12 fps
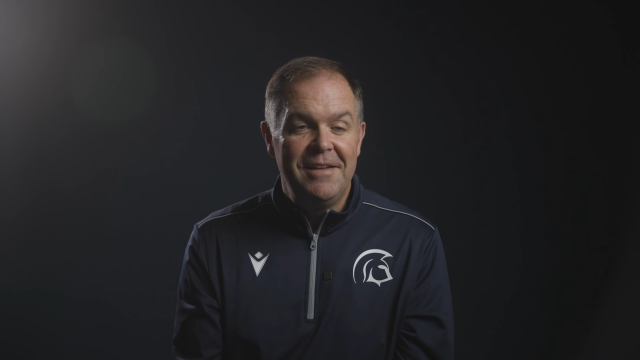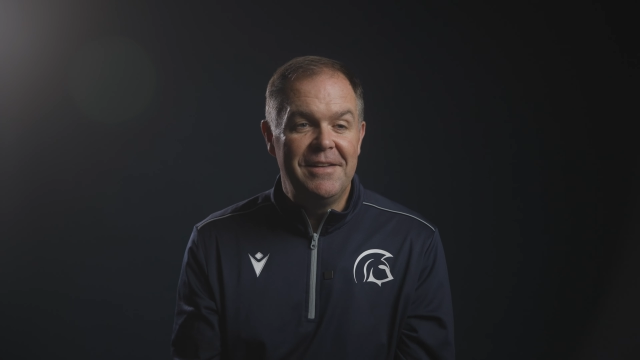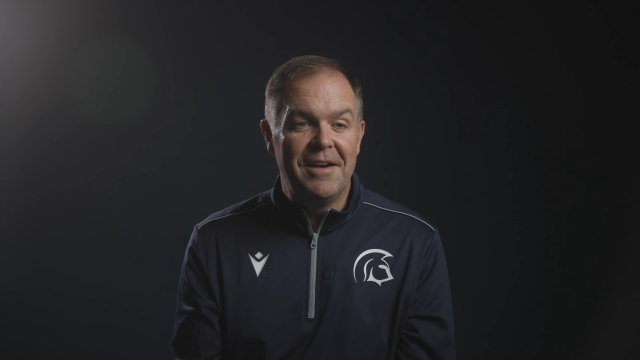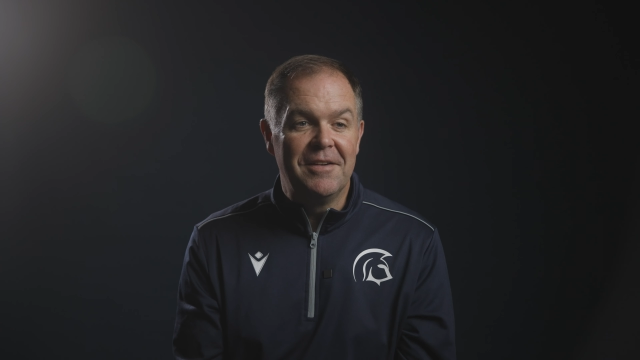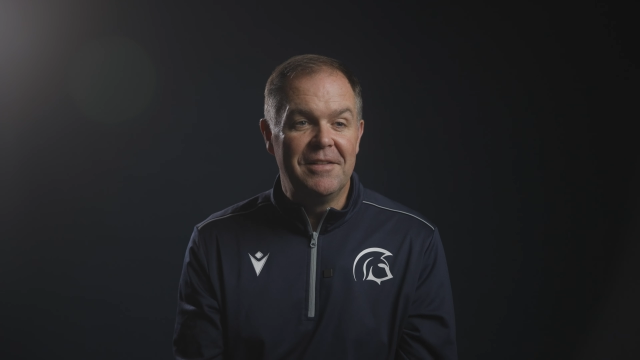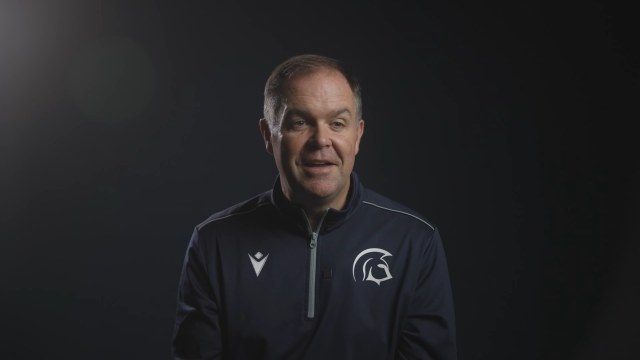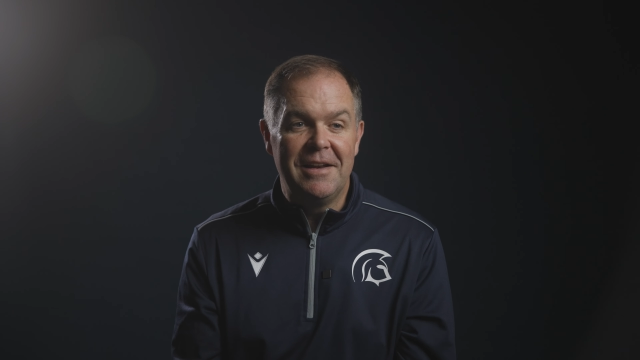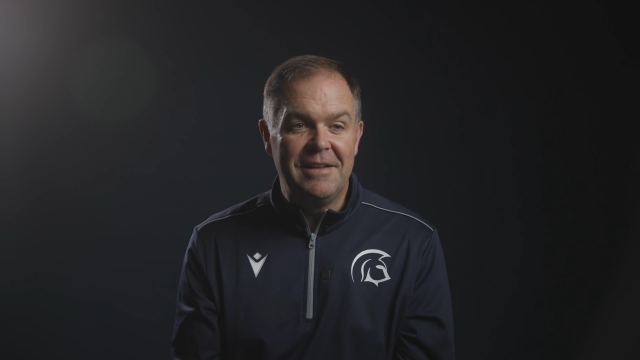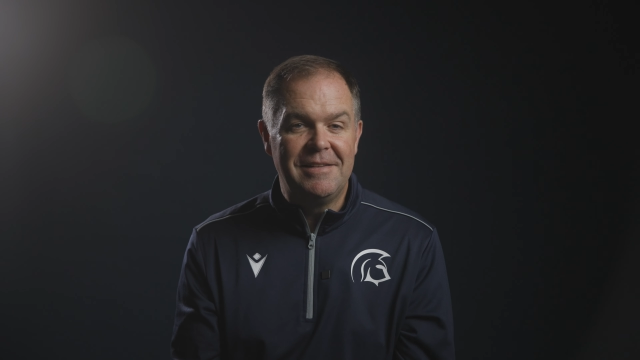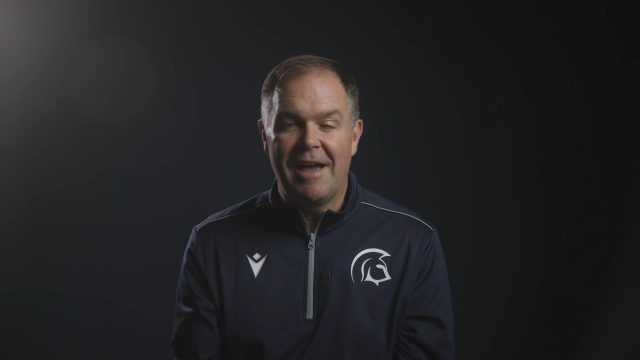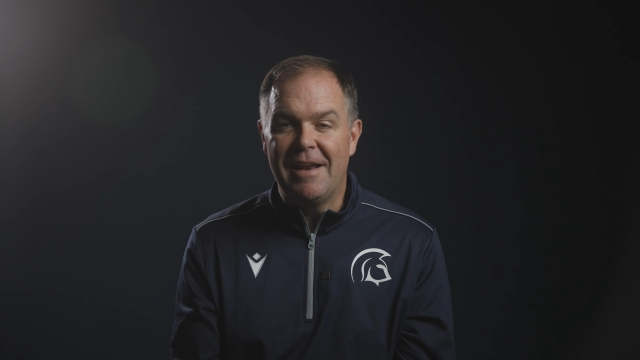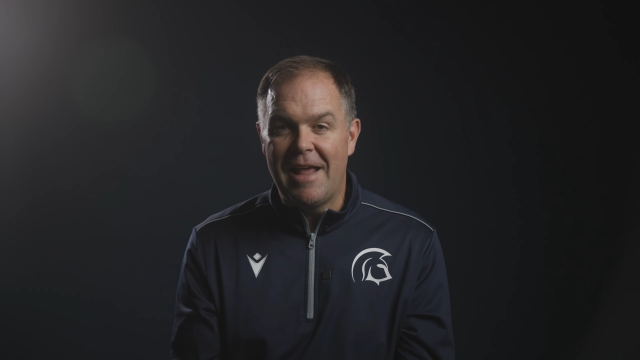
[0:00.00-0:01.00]
young lady,
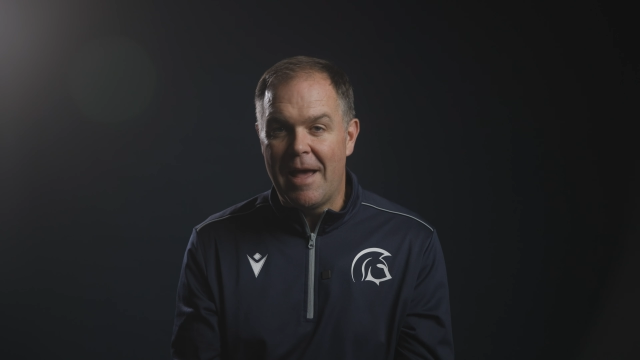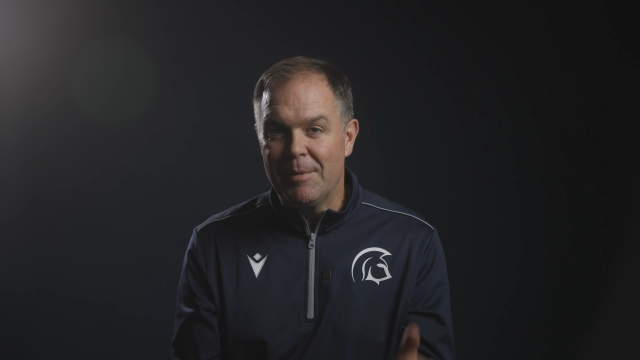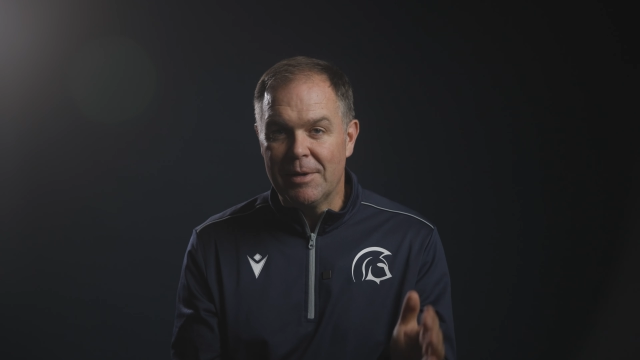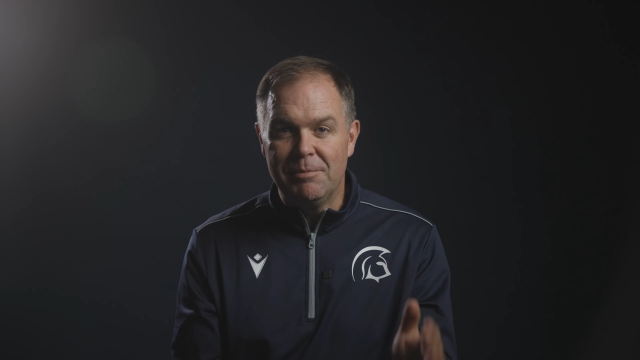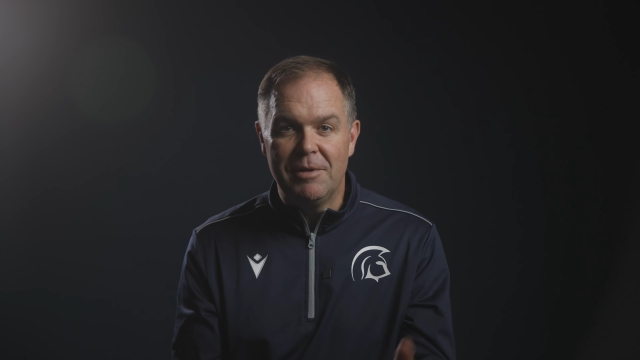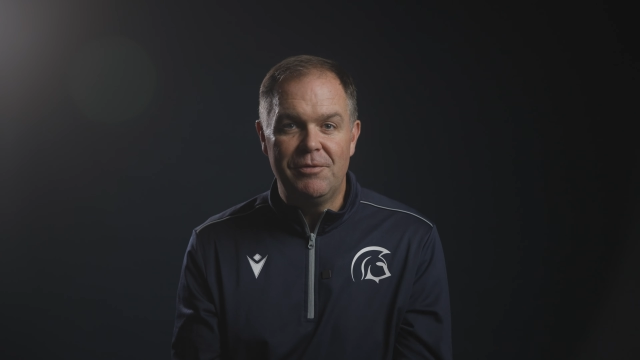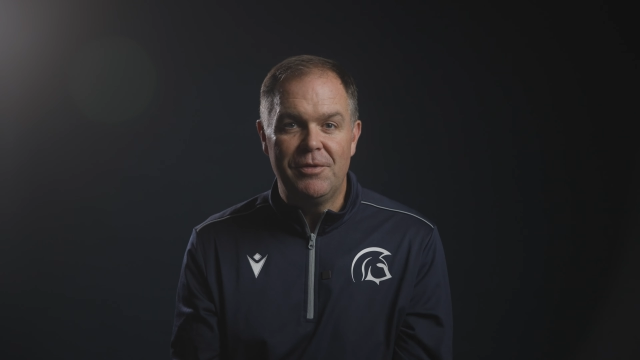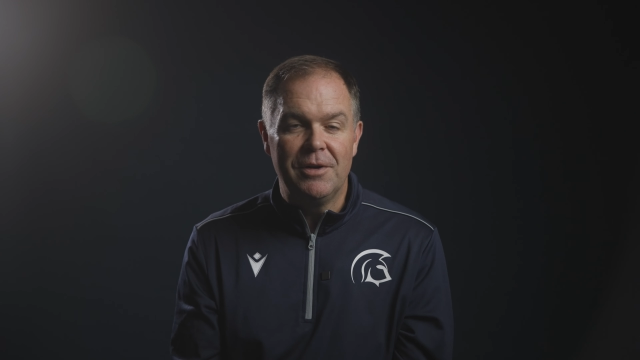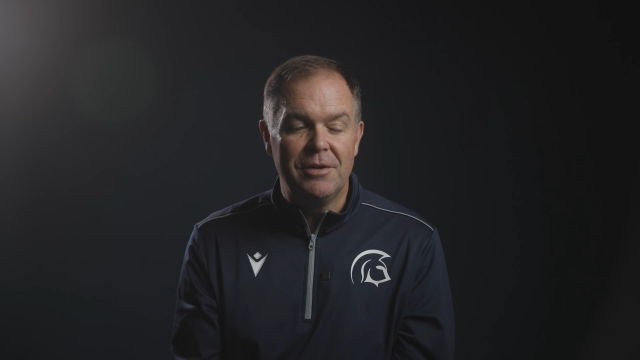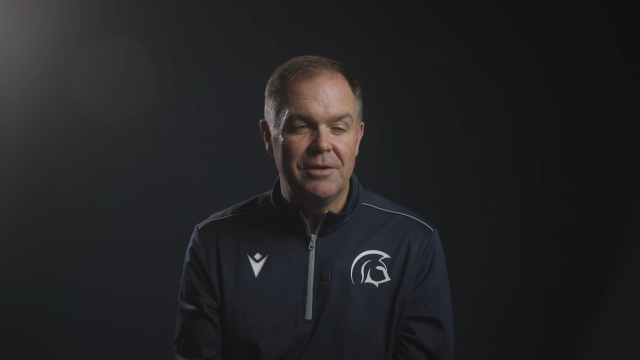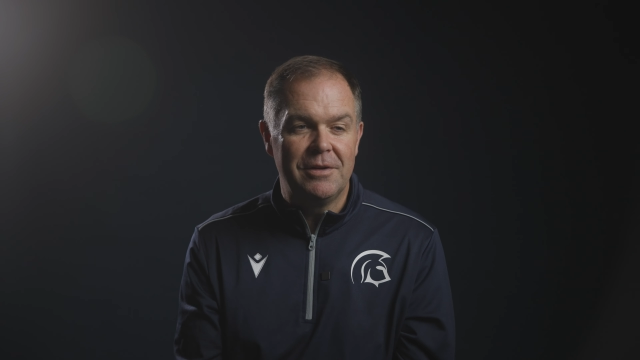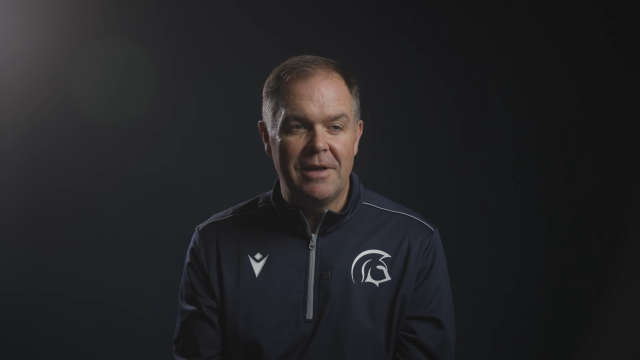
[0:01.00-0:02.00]
dynamic
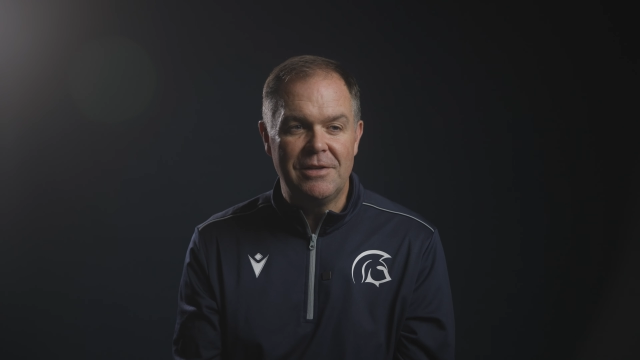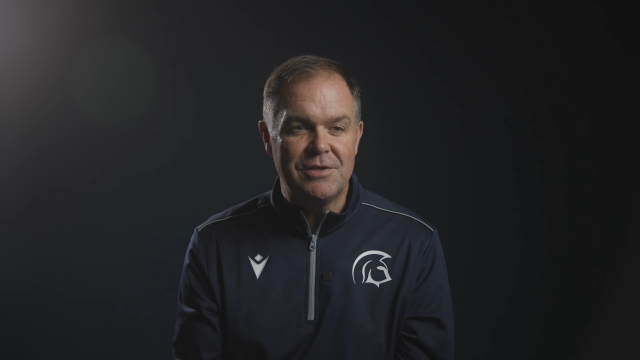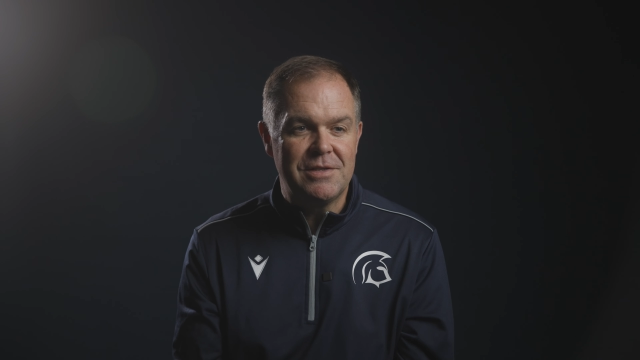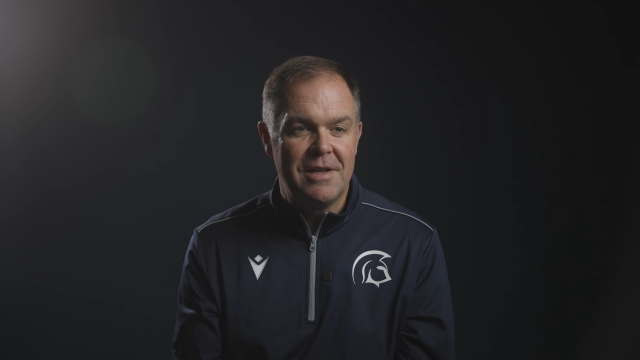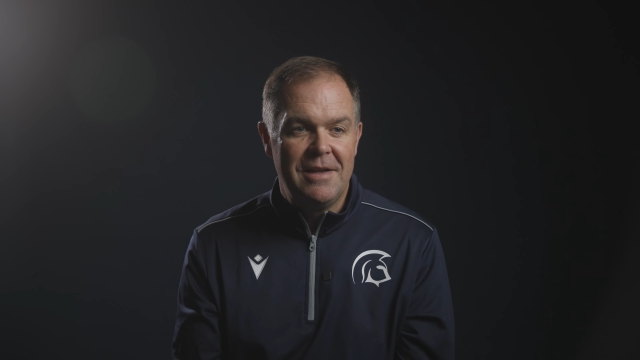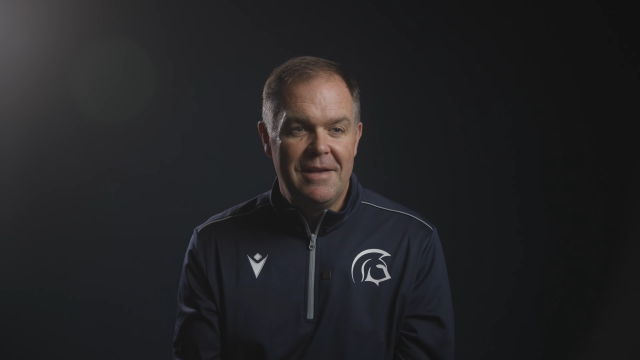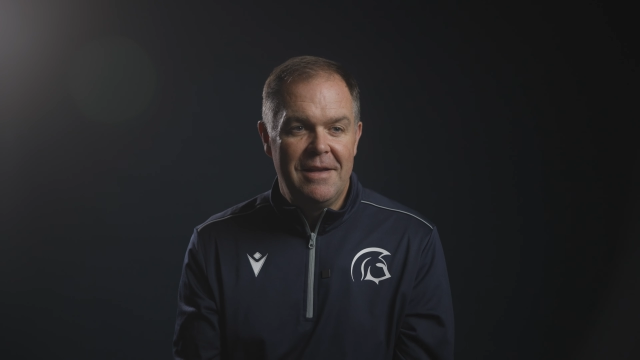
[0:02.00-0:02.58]
midfielder, and I just,